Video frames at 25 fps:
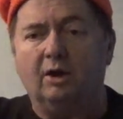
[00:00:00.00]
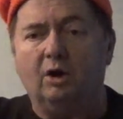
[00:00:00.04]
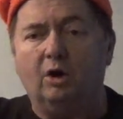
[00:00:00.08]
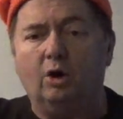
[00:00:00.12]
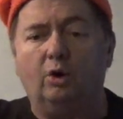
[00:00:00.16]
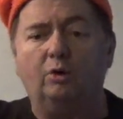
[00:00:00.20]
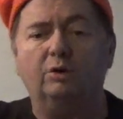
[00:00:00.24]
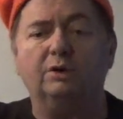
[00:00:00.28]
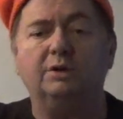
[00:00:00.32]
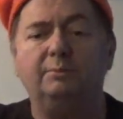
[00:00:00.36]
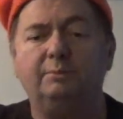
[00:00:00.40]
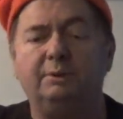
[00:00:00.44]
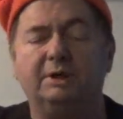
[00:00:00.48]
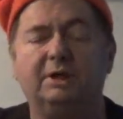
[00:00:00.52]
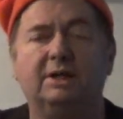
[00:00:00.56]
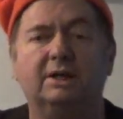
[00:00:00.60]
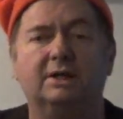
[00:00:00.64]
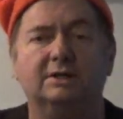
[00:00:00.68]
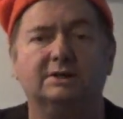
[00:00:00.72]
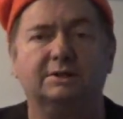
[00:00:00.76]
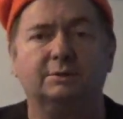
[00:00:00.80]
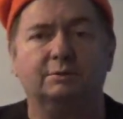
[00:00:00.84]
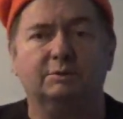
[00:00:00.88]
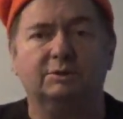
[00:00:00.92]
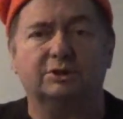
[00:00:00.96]
only
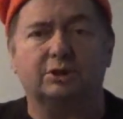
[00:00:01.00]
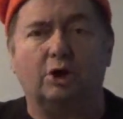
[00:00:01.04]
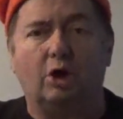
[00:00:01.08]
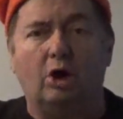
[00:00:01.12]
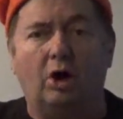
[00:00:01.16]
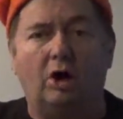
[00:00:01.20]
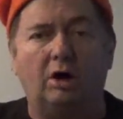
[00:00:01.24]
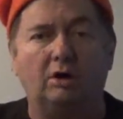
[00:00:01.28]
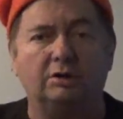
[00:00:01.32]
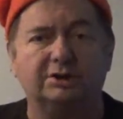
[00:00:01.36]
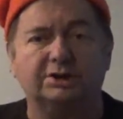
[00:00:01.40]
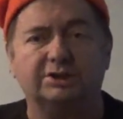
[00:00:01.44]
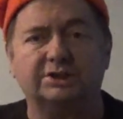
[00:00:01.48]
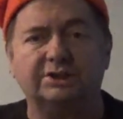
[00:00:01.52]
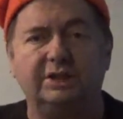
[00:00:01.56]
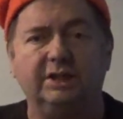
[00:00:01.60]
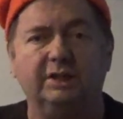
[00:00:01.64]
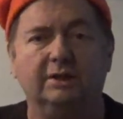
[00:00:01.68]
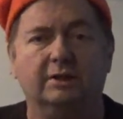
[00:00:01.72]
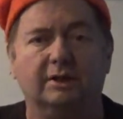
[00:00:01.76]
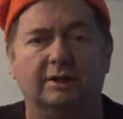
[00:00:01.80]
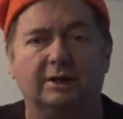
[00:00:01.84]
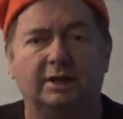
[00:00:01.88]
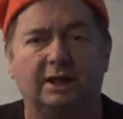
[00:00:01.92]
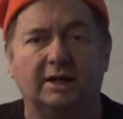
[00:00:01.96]
because it was all
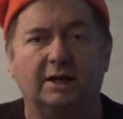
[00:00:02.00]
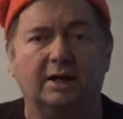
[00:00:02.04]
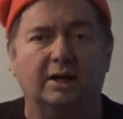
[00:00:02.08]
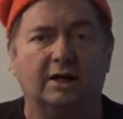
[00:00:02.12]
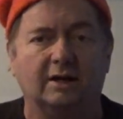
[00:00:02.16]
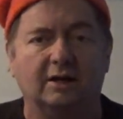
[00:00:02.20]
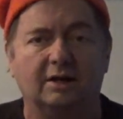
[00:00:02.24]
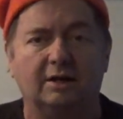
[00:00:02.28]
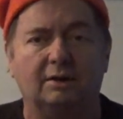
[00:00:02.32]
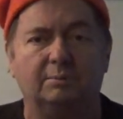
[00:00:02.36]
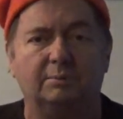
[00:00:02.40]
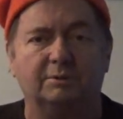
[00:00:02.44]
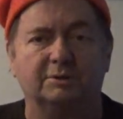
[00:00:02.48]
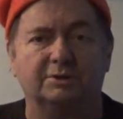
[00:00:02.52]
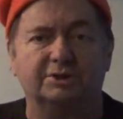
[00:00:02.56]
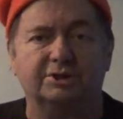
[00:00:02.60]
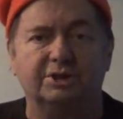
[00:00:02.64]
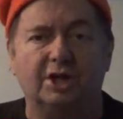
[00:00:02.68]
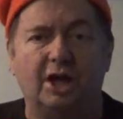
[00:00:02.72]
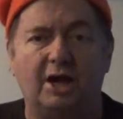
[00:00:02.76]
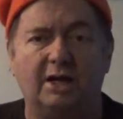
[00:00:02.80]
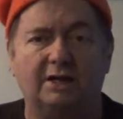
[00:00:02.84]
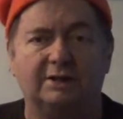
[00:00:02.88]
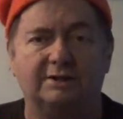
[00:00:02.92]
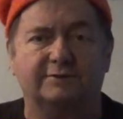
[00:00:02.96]
steel and I got a couple
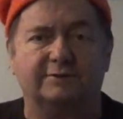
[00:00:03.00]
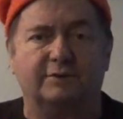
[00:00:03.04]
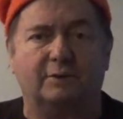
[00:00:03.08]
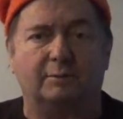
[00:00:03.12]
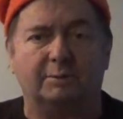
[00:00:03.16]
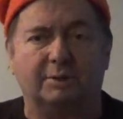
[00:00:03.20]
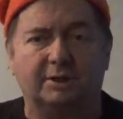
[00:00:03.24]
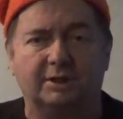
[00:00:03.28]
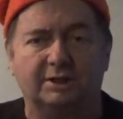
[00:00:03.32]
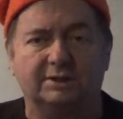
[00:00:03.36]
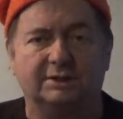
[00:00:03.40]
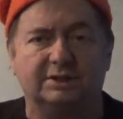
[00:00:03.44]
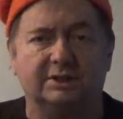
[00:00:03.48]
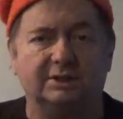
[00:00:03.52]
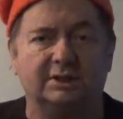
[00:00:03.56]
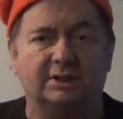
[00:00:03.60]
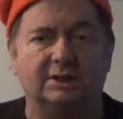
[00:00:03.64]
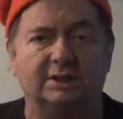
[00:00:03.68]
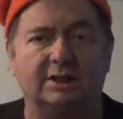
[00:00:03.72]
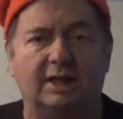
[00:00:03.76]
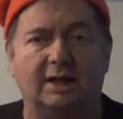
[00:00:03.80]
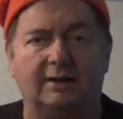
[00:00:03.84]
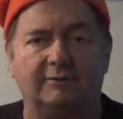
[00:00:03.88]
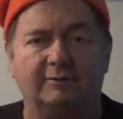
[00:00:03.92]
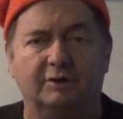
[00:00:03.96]
shocks from it because it
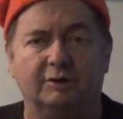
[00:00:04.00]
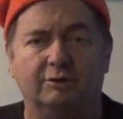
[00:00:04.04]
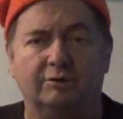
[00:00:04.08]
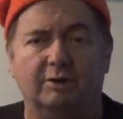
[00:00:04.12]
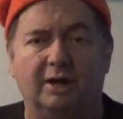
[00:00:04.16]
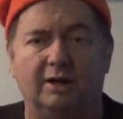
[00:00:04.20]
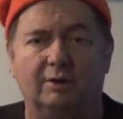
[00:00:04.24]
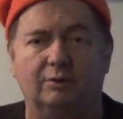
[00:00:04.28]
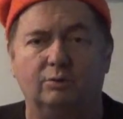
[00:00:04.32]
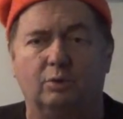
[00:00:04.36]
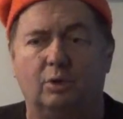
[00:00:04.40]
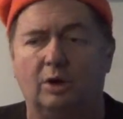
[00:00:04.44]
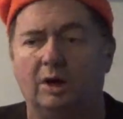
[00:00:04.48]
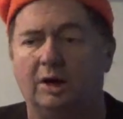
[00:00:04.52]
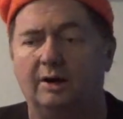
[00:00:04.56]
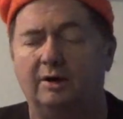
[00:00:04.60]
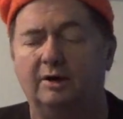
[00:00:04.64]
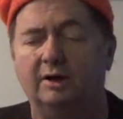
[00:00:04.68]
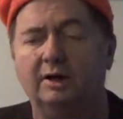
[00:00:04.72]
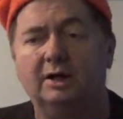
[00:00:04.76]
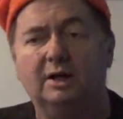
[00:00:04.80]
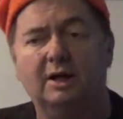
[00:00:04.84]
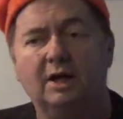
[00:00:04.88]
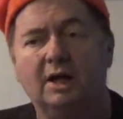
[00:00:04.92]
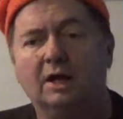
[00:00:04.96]
didn't have the ground wire.
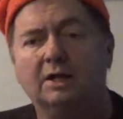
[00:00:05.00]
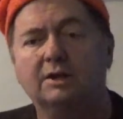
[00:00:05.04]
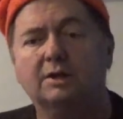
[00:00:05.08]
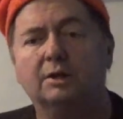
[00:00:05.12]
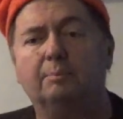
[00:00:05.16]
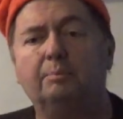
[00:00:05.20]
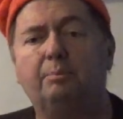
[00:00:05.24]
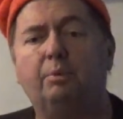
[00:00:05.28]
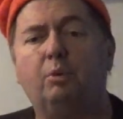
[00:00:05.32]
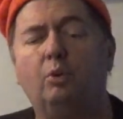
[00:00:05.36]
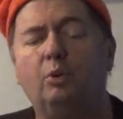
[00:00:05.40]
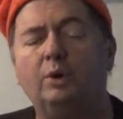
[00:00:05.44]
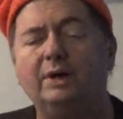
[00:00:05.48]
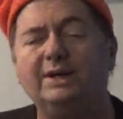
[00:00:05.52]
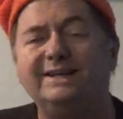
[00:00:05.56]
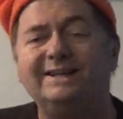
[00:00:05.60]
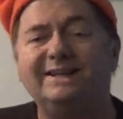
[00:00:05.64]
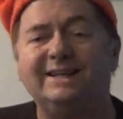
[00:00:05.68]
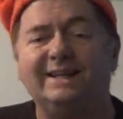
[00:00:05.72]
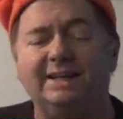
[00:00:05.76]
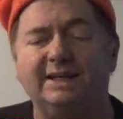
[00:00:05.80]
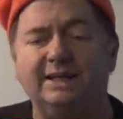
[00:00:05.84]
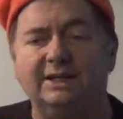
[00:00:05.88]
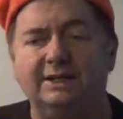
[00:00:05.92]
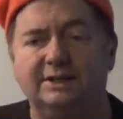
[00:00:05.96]
The point
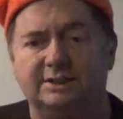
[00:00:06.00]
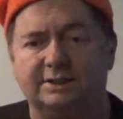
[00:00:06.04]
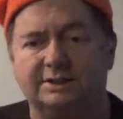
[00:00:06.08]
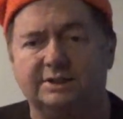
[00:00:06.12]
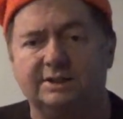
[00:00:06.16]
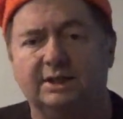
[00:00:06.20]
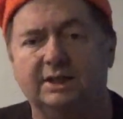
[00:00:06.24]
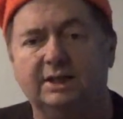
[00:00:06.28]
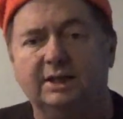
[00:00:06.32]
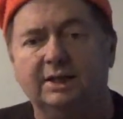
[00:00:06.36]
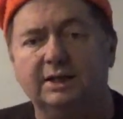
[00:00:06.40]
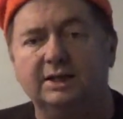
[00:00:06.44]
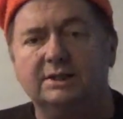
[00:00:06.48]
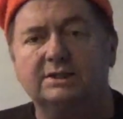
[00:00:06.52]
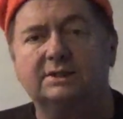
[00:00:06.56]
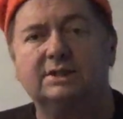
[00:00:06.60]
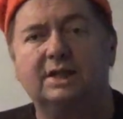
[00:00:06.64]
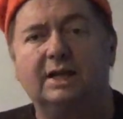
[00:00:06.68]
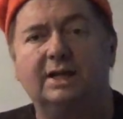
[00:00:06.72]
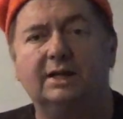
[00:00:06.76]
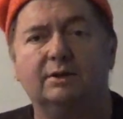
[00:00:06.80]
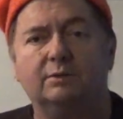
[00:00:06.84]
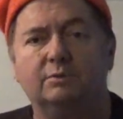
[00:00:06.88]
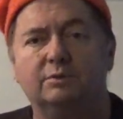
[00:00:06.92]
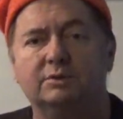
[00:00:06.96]
is
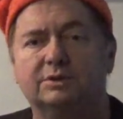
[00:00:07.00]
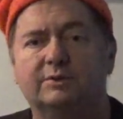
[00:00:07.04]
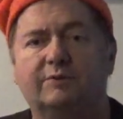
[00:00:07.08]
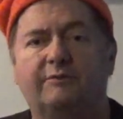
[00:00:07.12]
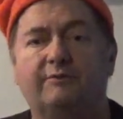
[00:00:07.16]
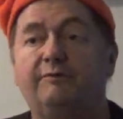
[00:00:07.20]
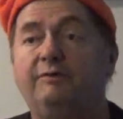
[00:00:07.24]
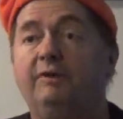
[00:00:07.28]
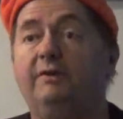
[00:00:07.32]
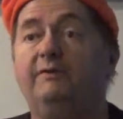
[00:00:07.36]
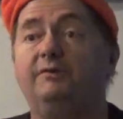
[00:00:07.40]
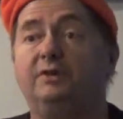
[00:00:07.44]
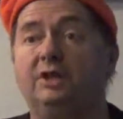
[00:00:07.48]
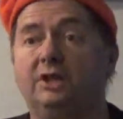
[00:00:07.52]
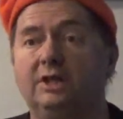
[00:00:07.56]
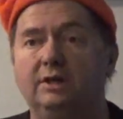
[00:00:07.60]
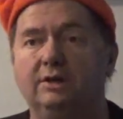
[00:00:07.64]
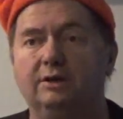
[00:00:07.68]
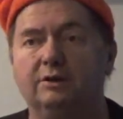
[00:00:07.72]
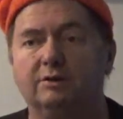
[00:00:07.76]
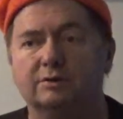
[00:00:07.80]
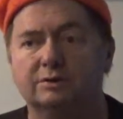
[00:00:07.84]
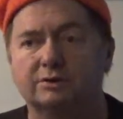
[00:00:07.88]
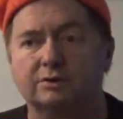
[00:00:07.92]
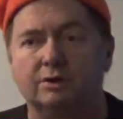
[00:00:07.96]
that it was 50
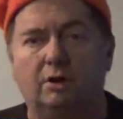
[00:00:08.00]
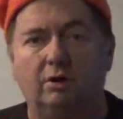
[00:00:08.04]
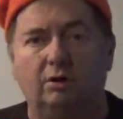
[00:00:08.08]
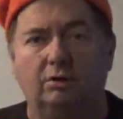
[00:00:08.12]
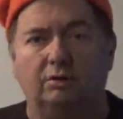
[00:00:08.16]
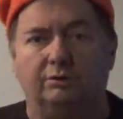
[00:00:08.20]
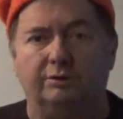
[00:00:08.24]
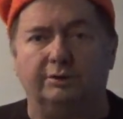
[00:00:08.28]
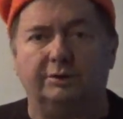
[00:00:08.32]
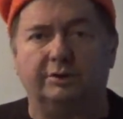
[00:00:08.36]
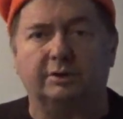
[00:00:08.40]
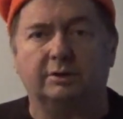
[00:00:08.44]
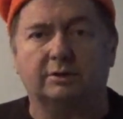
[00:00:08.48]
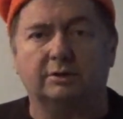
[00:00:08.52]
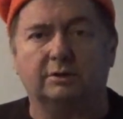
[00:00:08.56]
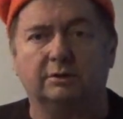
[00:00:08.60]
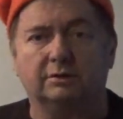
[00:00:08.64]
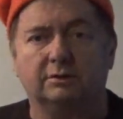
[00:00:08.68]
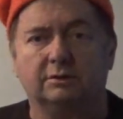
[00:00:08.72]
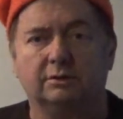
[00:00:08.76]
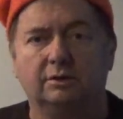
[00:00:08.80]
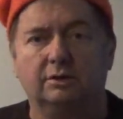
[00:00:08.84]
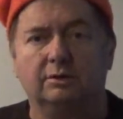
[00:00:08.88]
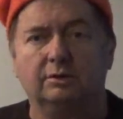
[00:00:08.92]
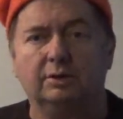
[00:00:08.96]
years old,
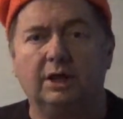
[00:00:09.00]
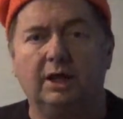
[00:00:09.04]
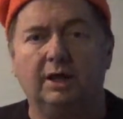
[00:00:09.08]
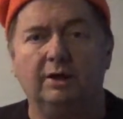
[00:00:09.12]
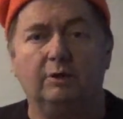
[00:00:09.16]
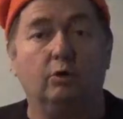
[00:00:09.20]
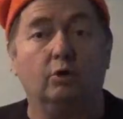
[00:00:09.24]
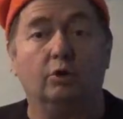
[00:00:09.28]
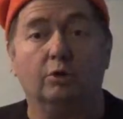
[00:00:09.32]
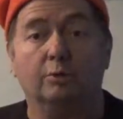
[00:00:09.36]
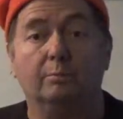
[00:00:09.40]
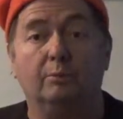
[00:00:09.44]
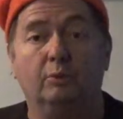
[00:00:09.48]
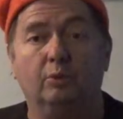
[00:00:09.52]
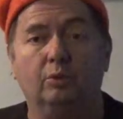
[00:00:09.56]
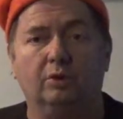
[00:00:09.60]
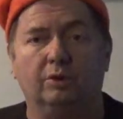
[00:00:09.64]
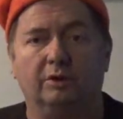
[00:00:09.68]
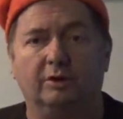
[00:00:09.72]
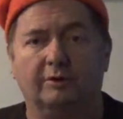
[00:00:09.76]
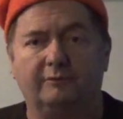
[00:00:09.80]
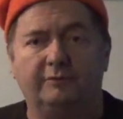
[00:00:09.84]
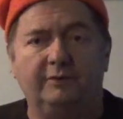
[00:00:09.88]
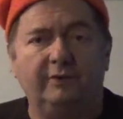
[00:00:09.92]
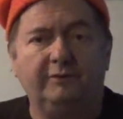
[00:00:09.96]
okay, or
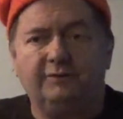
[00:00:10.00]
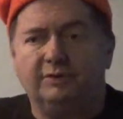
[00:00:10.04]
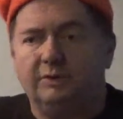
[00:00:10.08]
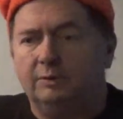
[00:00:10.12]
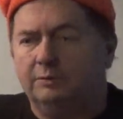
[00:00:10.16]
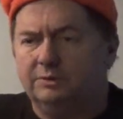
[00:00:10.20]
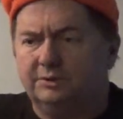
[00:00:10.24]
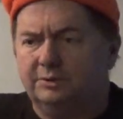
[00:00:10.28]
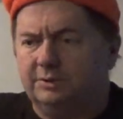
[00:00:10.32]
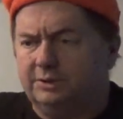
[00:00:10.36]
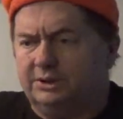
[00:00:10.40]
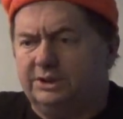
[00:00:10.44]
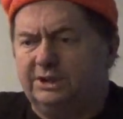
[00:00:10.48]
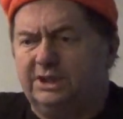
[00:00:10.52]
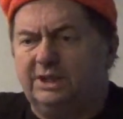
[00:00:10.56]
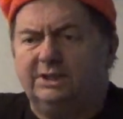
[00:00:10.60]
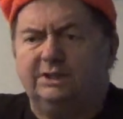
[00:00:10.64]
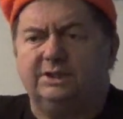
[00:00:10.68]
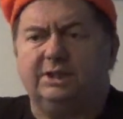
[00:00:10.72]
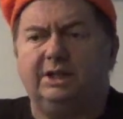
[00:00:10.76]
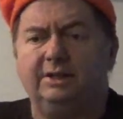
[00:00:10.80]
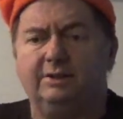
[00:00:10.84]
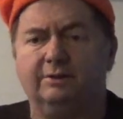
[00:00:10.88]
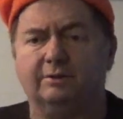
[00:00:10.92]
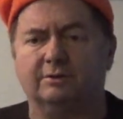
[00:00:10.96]
more,
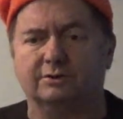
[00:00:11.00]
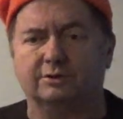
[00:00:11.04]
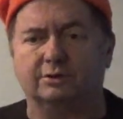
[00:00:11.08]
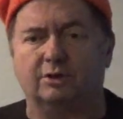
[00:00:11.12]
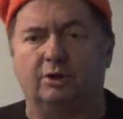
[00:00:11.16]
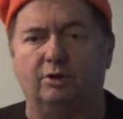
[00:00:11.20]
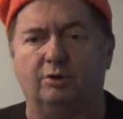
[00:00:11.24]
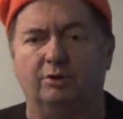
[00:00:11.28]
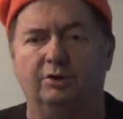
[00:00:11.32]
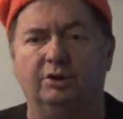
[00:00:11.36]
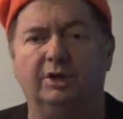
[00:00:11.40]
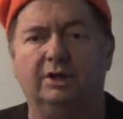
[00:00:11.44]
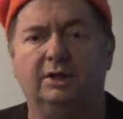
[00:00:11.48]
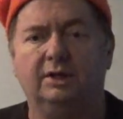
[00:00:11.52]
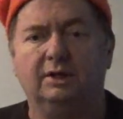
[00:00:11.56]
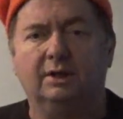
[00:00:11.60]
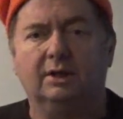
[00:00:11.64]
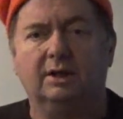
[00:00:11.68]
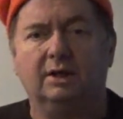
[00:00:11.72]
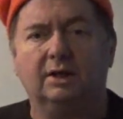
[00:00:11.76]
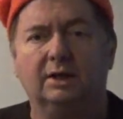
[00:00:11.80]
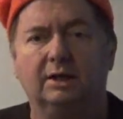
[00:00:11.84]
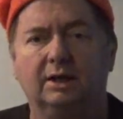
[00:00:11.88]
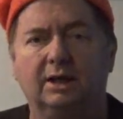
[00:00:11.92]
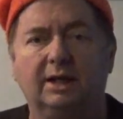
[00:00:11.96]
60 years old,
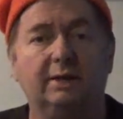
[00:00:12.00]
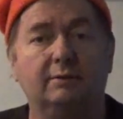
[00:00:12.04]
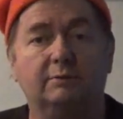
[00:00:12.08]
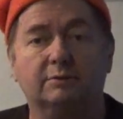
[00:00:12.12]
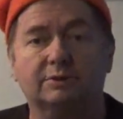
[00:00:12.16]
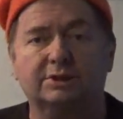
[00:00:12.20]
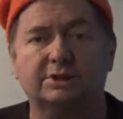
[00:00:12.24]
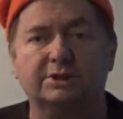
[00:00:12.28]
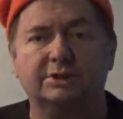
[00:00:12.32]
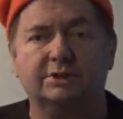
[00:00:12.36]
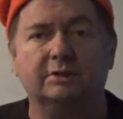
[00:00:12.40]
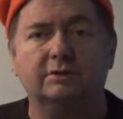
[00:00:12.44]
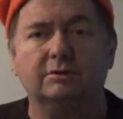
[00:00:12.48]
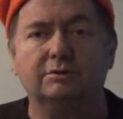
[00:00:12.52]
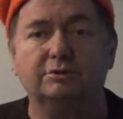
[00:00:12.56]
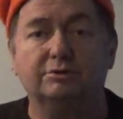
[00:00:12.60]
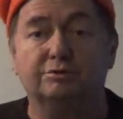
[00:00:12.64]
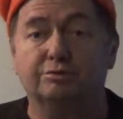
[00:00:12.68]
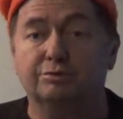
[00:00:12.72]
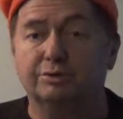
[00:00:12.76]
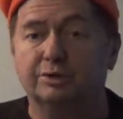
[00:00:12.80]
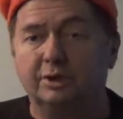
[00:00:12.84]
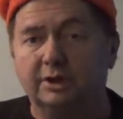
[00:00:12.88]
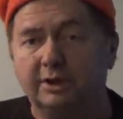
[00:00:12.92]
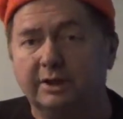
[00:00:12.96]
and it was still
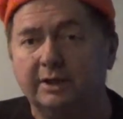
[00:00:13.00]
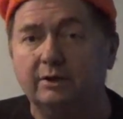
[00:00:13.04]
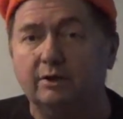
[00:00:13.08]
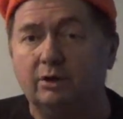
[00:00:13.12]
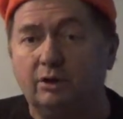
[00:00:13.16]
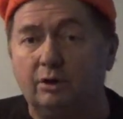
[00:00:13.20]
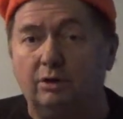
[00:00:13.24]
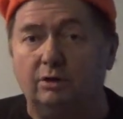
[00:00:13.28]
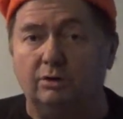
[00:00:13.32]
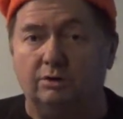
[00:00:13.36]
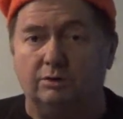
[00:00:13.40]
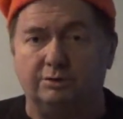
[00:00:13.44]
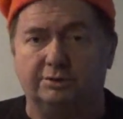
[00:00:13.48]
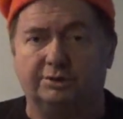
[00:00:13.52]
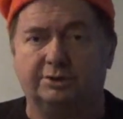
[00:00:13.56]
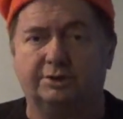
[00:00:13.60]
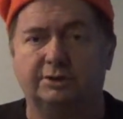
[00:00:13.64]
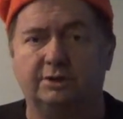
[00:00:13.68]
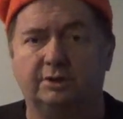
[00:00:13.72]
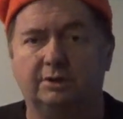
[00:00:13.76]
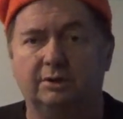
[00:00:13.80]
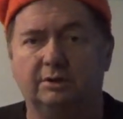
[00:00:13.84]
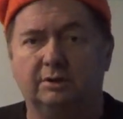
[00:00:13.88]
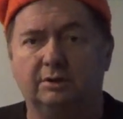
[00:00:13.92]
drilling holes.